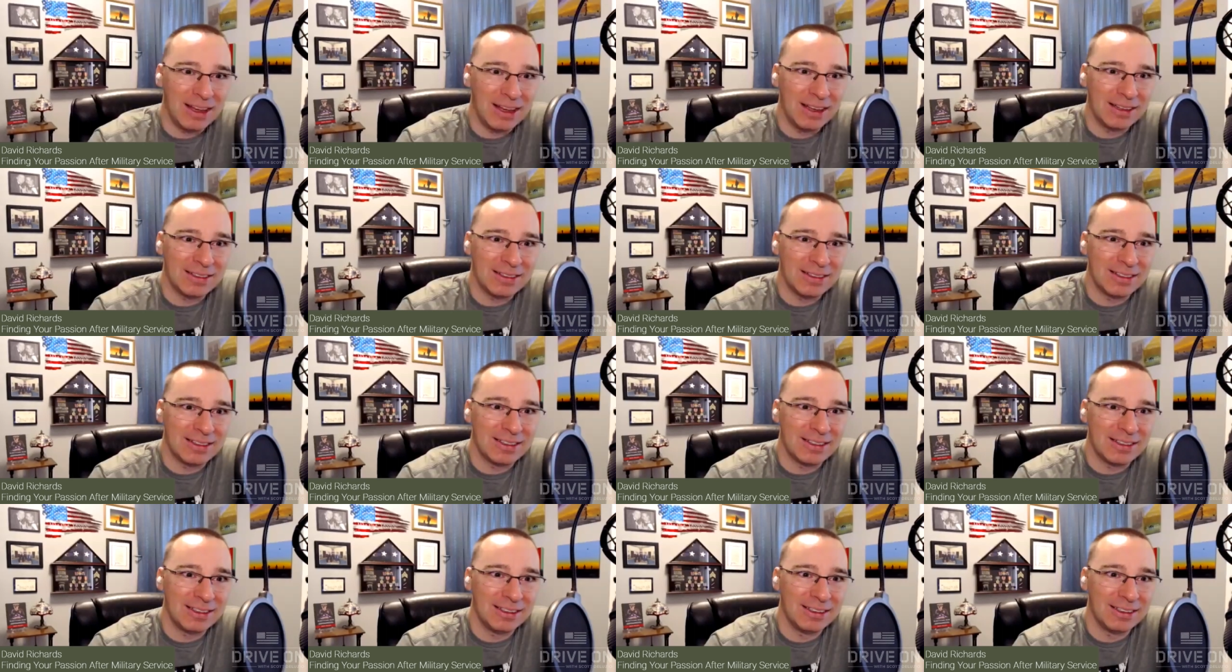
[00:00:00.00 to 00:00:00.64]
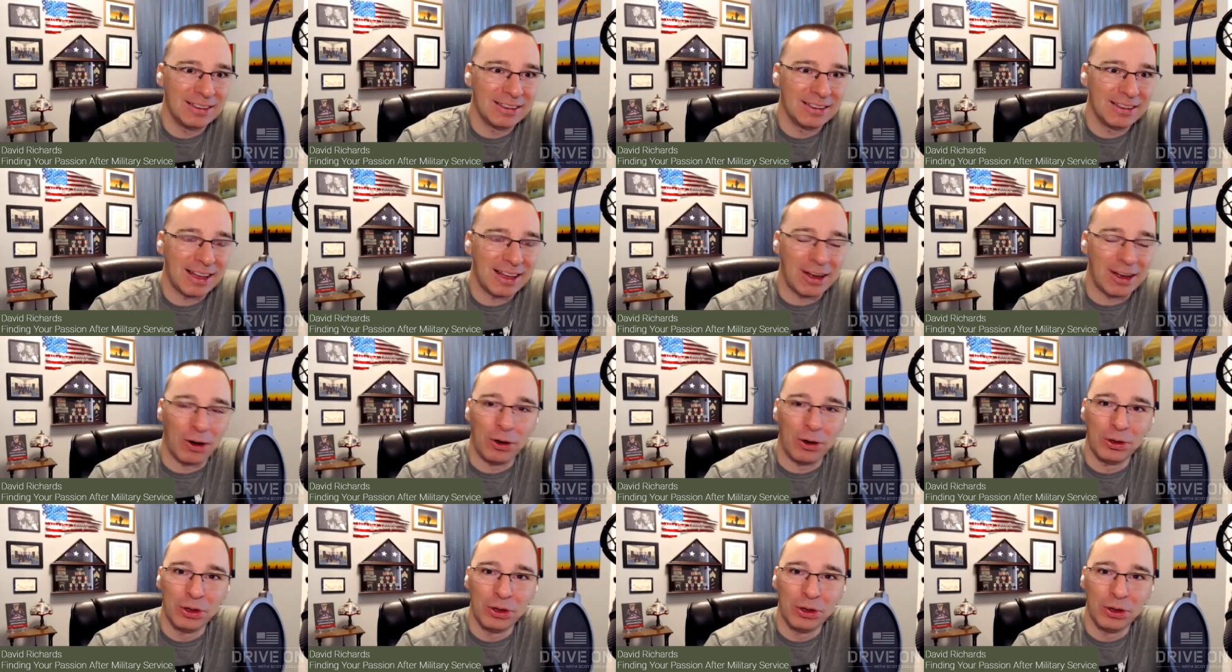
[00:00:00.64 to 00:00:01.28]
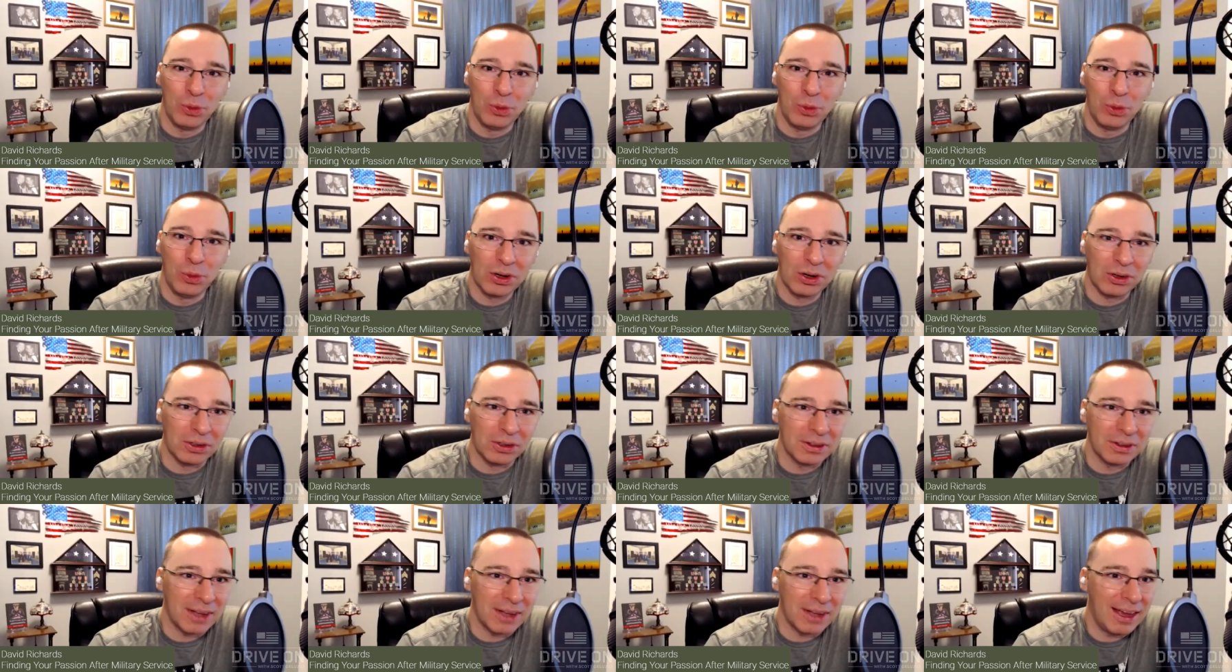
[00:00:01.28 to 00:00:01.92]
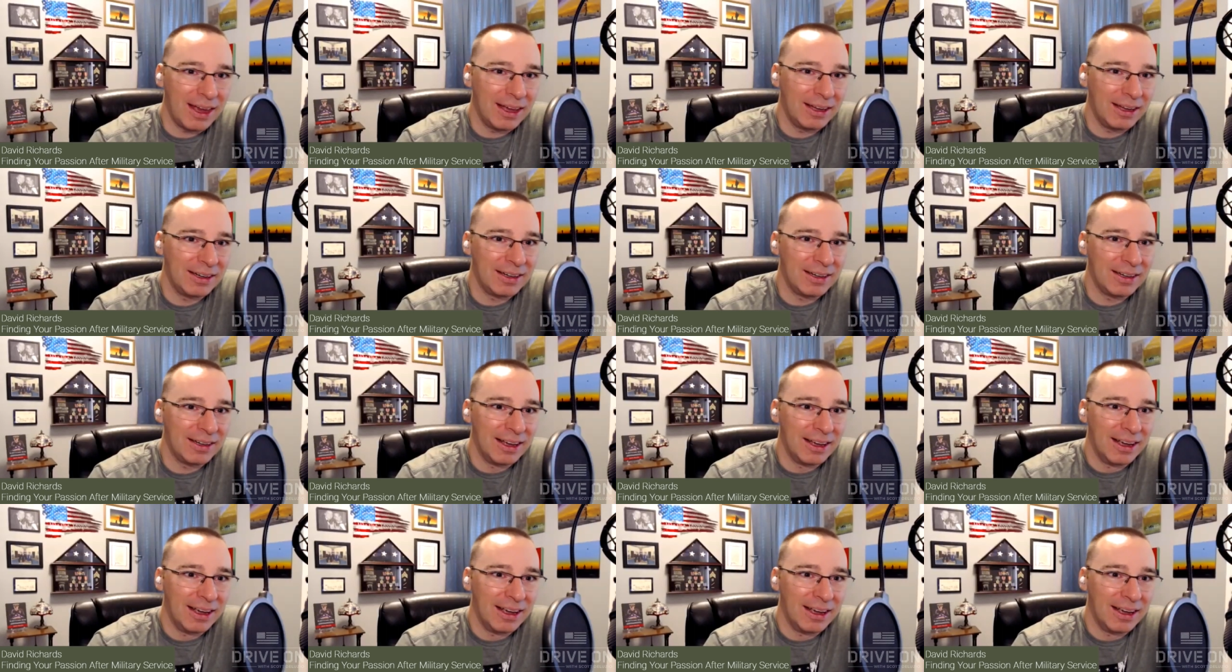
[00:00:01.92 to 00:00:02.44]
it's like a whole new world. And